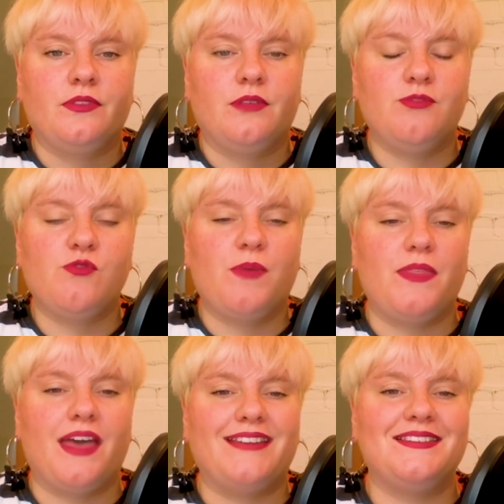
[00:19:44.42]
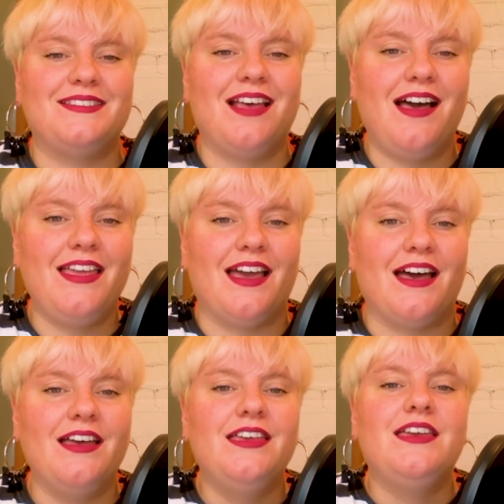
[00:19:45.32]
Let me repeat that.
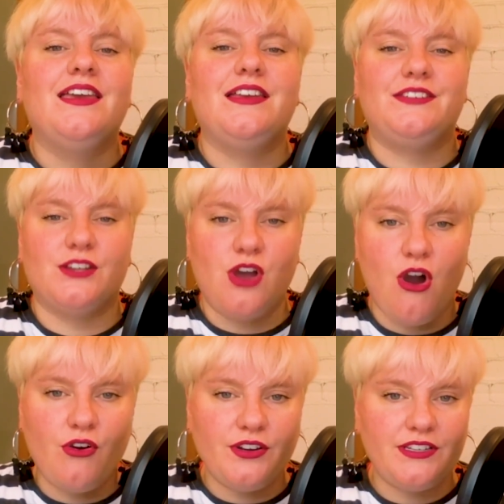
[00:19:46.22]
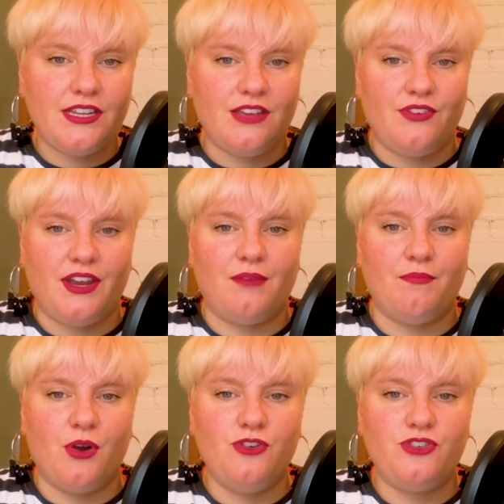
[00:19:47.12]
Desire is a cognitive and
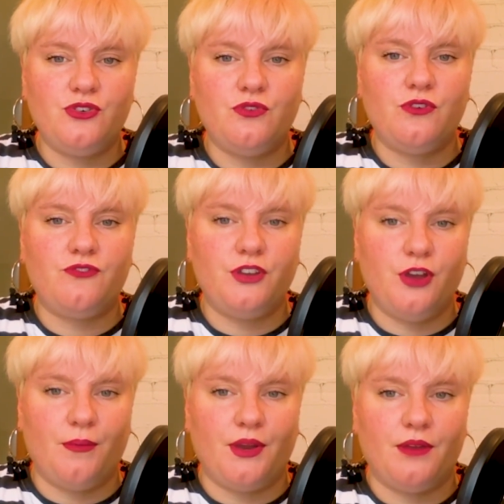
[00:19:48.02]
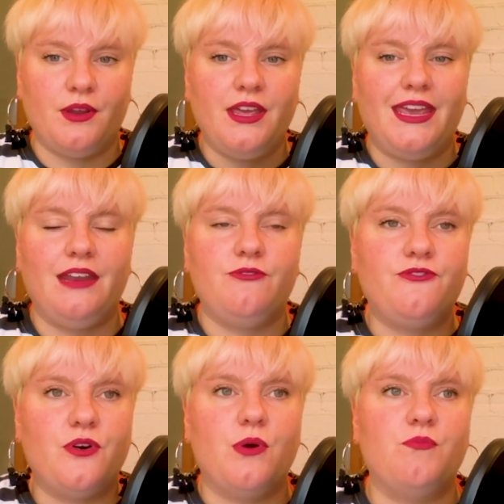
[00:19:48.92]
emotional phenomenon
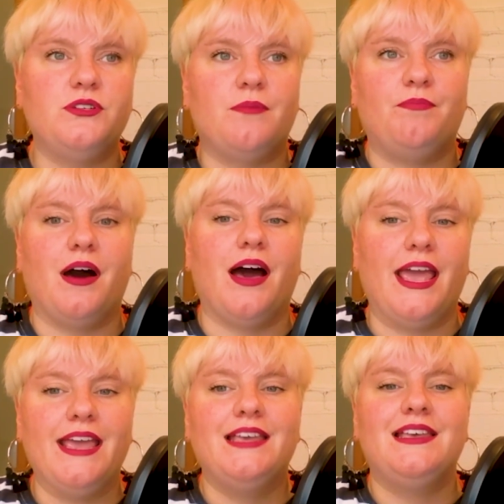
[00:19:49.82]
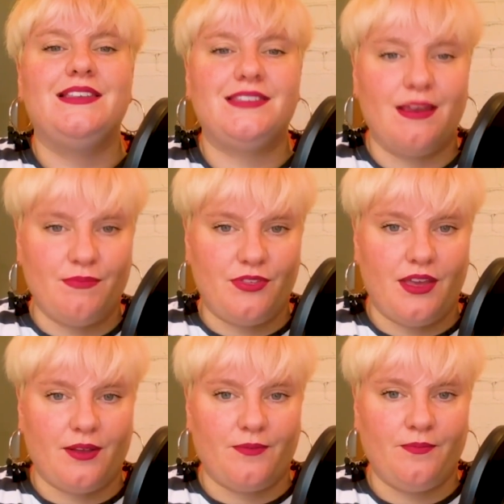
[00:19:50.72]
informed by
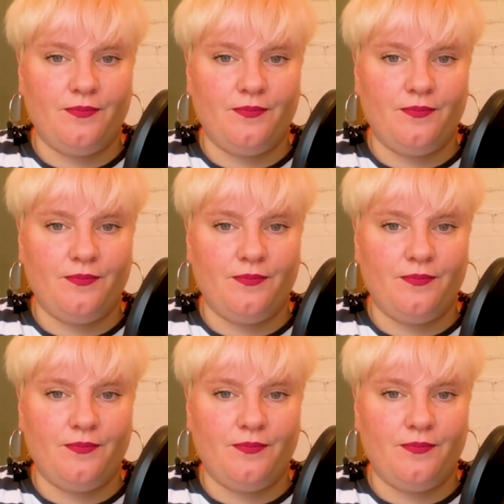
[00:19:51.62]
something.